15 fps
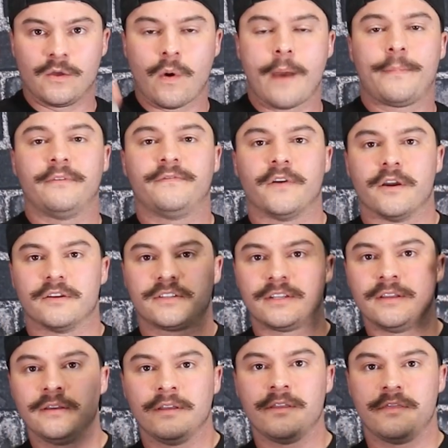the weapon
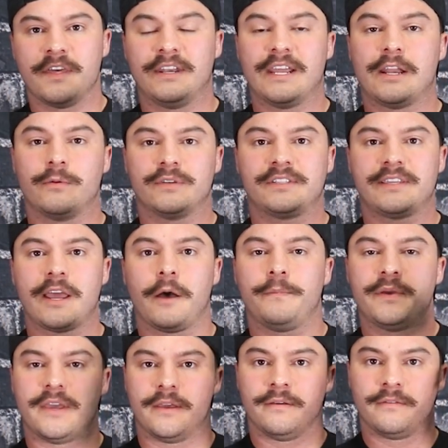first, then hit it with
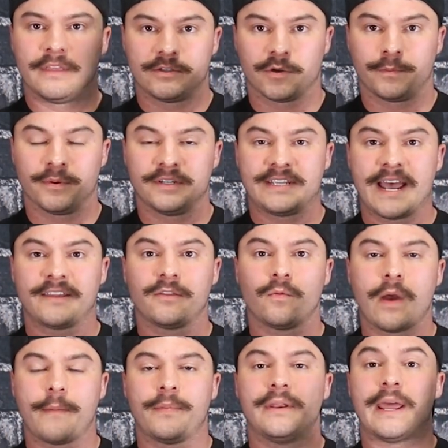CLP. This will protect the
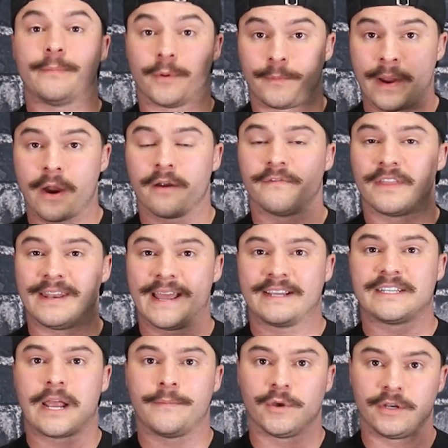weapon and prepare it for the
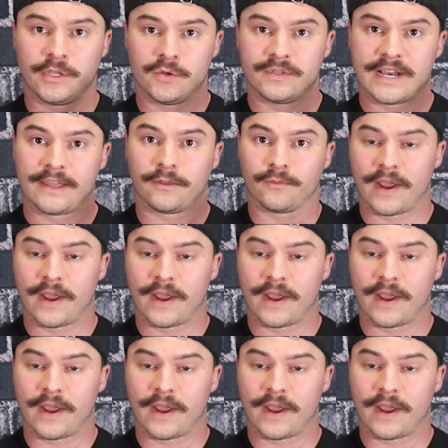next time you're gonna use it at the